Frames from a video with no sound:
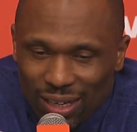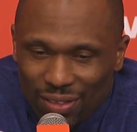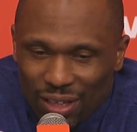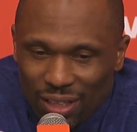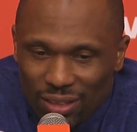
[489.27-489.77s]

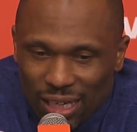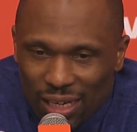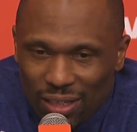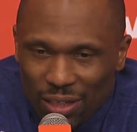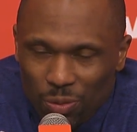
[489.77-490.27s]
think it's
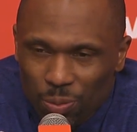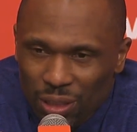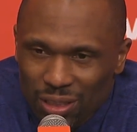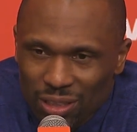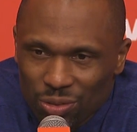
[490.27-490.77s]
kind of, it'll
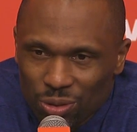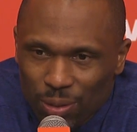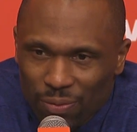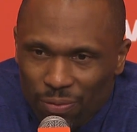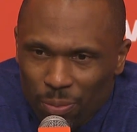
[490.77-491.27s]
be
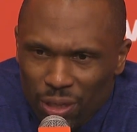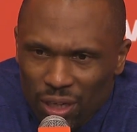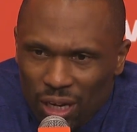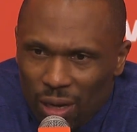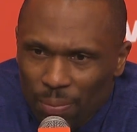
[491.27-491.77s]
disrespectful for me
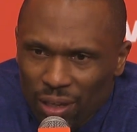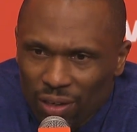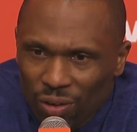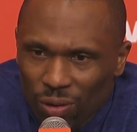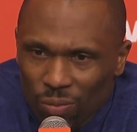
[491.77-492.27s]
to comment
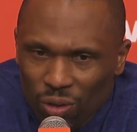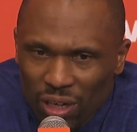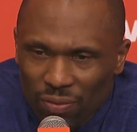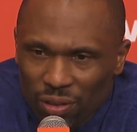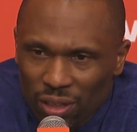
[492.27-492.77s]
on
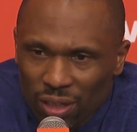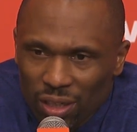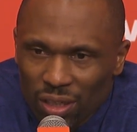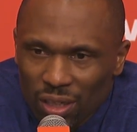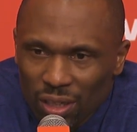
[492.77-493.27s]
whatever
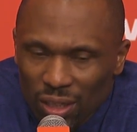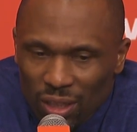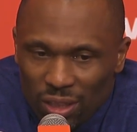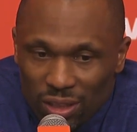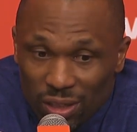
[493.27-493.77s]

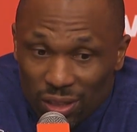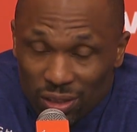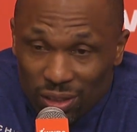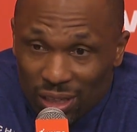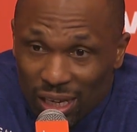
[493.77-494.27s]

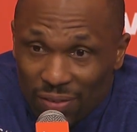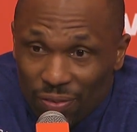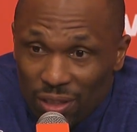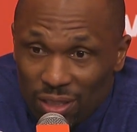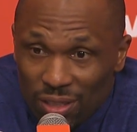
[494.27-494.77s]
their life
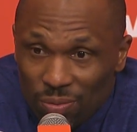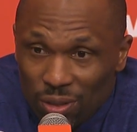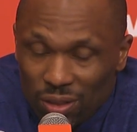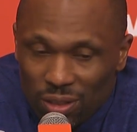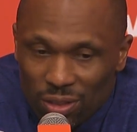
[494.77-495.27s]
is and
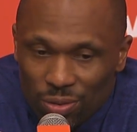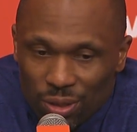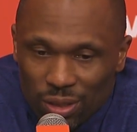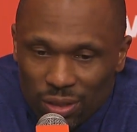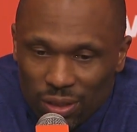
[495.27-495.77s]
what they're
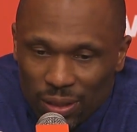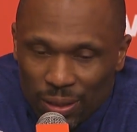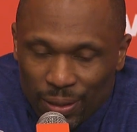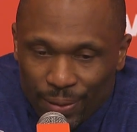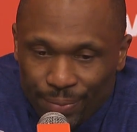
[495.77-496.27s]
doing.
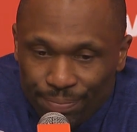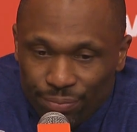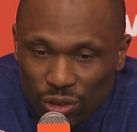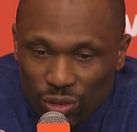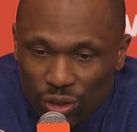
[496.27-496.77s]

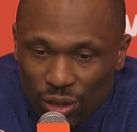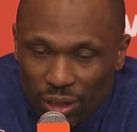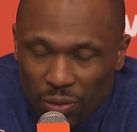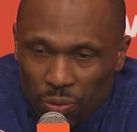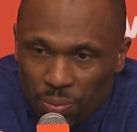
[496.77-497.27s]
You know,
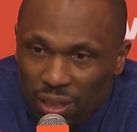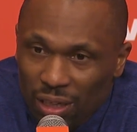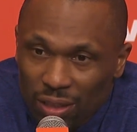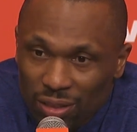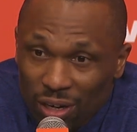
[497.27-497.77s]
it would be
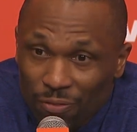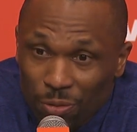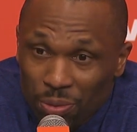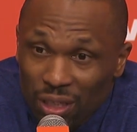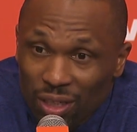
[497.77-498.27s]
tough
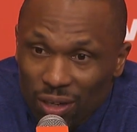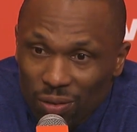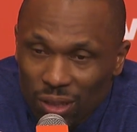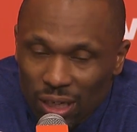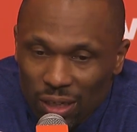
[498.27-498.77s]
for me to
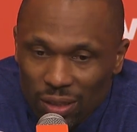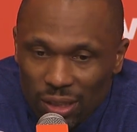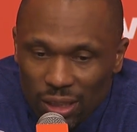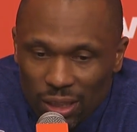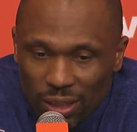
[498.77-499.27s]
go there.
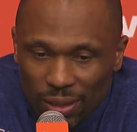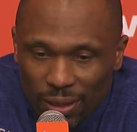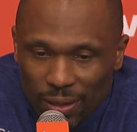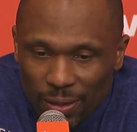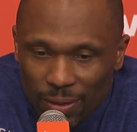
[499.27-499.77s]

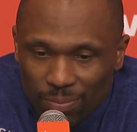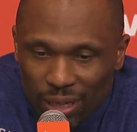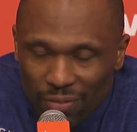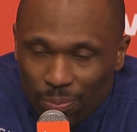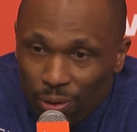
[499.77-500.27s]

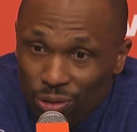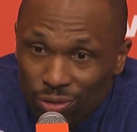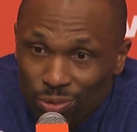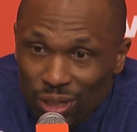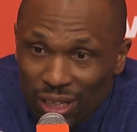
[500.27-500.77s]
Have a
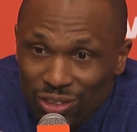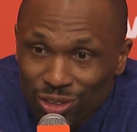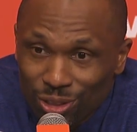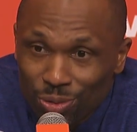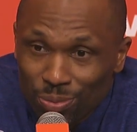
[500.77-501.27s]
personal
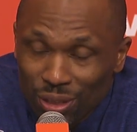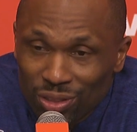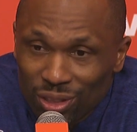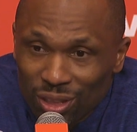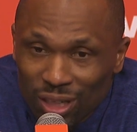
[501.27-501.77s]
relationship with
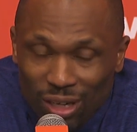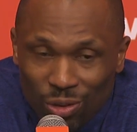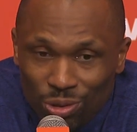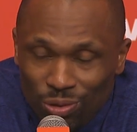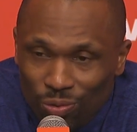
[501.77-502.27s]
BG. I
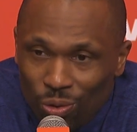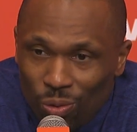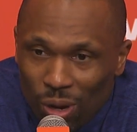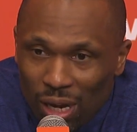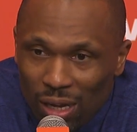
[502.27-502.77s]
coached her for a
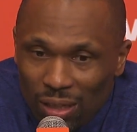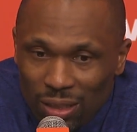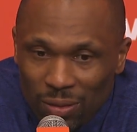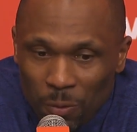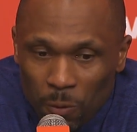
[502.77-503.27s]
while,
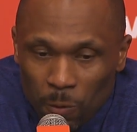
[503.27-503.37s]
and